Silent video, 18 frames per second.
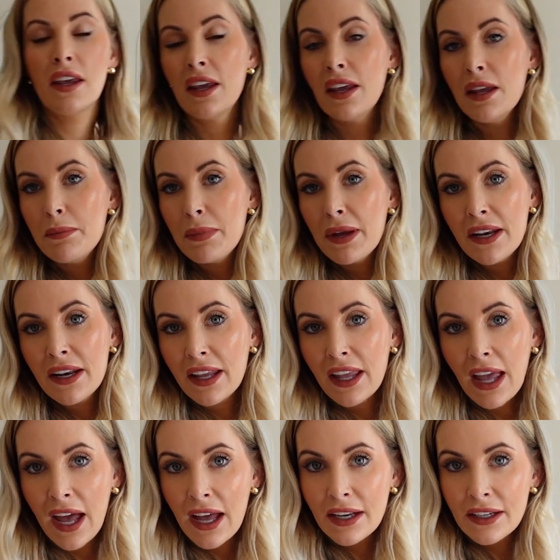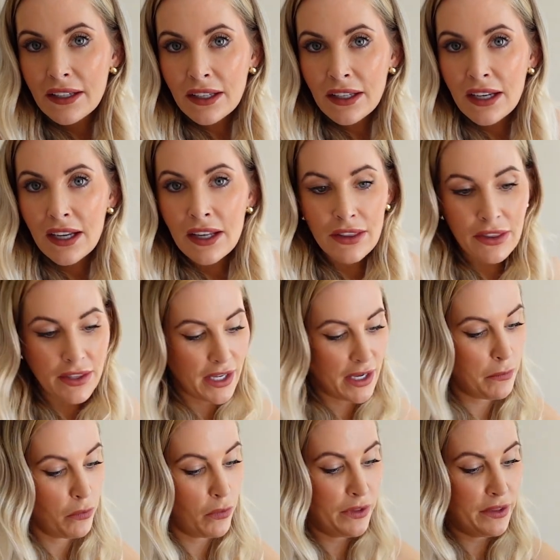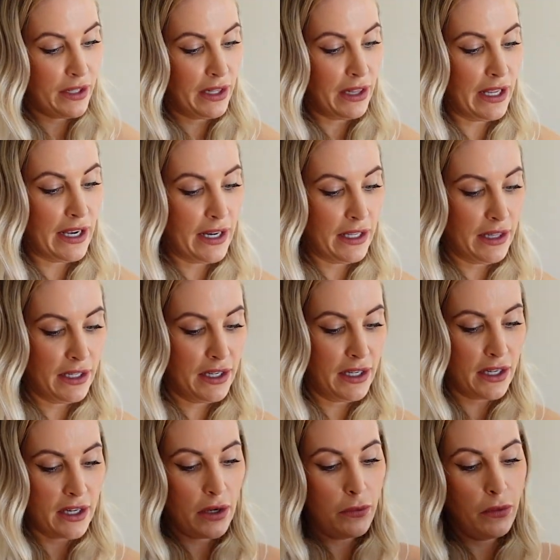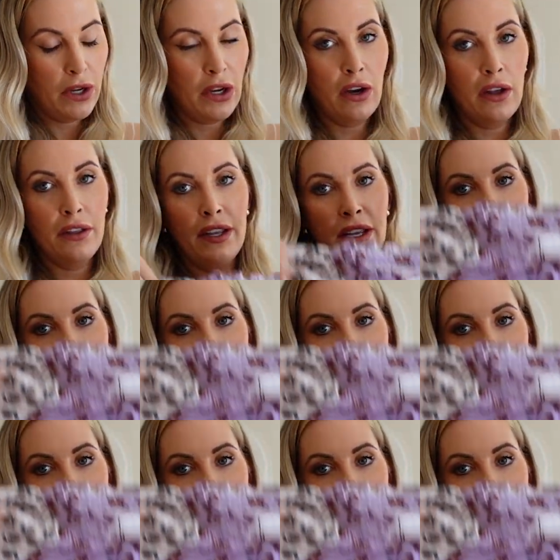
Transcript: Keeping again in theme with the lilac, we got